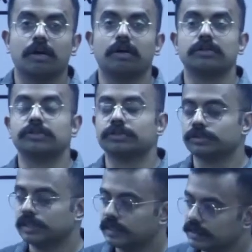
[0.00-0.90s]
Also
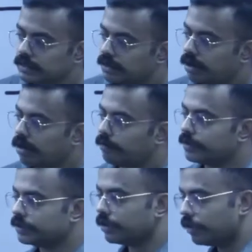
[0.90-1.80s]
to the
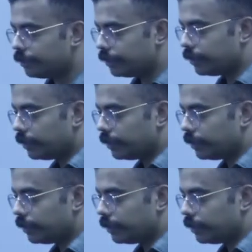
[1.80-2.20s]
office of